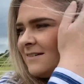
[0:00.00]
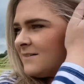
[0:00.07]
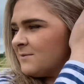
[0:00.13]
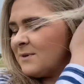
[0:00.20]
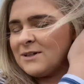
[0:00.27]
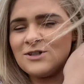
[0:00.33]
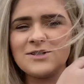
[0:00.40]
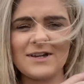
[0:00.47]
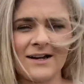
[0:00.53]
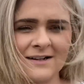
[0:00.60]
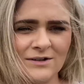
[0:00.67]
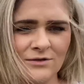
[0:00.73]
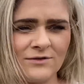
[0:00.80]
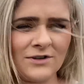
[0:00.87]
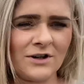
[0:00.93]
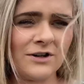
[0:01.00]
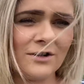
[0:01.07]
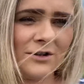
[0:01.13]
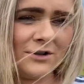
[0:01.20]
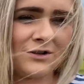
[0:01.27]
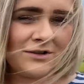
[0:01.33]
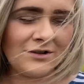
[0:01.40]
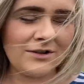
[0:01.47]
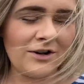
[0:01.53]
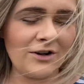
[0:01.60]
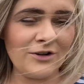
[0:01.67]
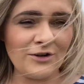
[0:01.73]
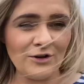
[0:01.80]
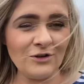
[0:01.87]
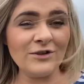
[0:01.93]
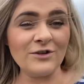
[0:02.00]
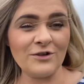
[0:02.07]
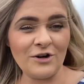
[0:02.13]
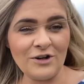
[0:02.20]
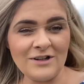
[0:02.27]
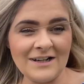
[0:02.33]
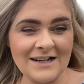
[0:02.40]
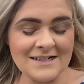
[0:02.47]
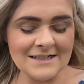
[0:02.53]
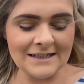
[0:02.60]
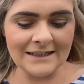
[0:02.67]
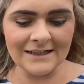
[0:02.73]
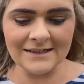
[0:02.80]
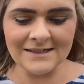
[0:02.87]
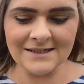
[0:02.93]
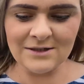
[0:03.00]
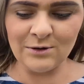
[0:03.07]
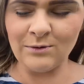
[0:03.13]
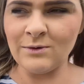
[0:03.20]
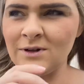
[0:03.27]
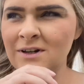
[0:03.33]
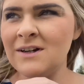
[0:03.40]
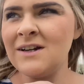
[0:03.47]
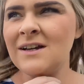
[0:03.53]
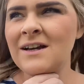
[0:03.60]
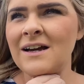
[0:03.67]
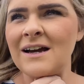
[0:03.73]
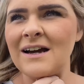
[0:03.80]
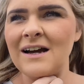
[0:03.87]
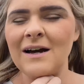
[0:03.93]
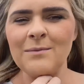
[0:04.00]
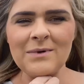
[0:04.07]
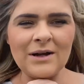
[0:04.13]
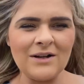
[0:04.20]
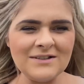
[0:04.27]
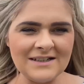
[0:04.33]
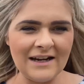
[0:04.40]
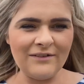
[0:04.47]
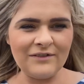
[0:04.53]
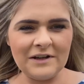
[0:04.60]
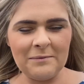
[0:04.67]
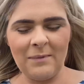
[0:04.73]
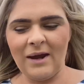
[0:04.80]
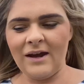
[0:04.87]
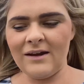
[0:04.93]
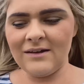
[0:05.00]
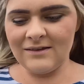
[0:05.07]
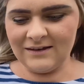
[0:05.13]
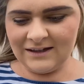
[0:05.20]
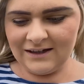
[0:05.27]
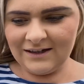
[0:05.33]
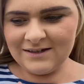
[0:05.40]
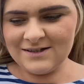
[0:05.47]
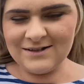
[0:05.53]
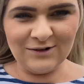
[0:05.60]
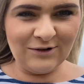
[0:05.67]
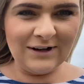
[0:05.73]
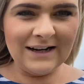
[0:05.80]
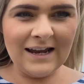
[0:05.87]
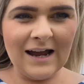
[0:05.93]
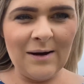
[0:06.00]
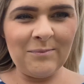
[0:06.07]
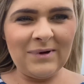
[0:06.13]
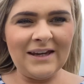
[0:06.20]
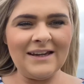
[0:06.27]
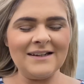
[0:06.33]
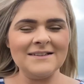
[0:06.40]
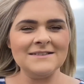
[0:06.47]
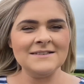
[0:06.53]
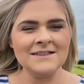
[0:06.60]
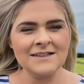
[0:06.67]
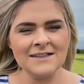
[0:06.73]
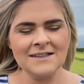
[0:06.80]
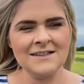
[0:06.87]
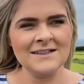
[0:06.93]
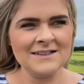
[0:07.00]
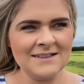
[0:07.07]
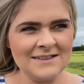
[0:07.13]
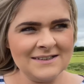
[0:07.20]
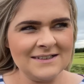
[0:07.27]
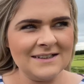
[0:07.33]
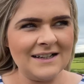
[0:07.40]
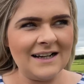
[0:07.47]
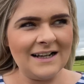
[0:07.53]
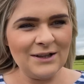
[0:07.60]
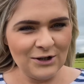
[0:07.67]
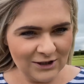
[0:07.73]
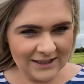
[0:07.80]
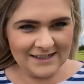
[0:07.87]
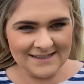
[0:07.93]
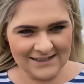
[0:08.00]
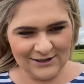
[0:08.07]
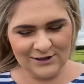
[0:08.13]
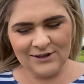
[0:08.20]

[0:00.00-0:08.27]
We just can't get over how good the ground actually is. So it'll definitely make the slurry campaign a lot easier.